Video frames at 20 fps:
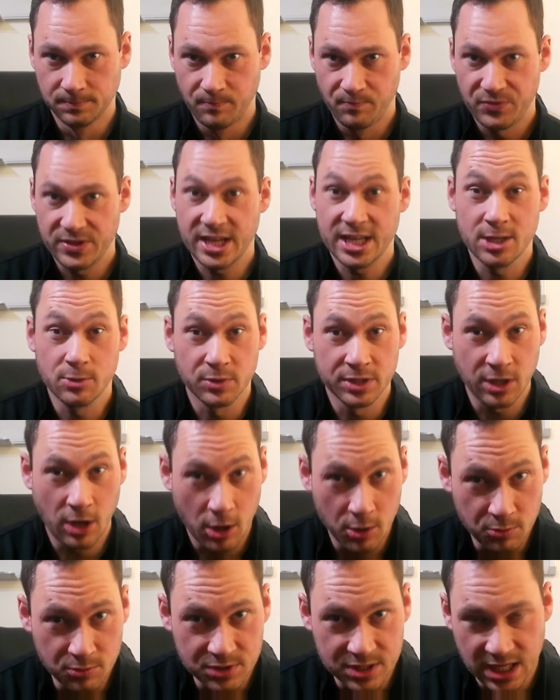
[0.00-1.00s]
Anyone who
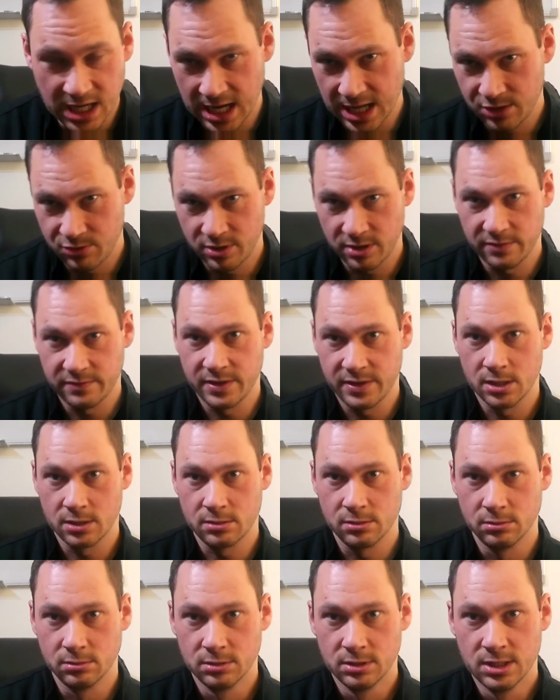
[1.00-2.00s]
owns an electric
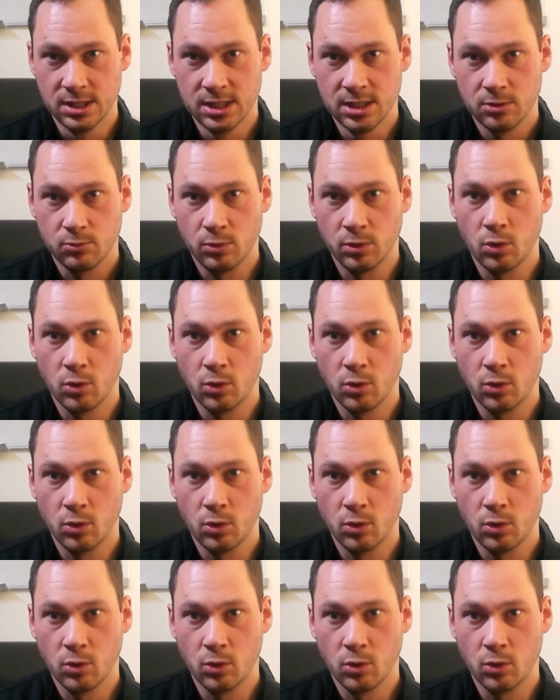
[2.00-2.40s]
vehicle will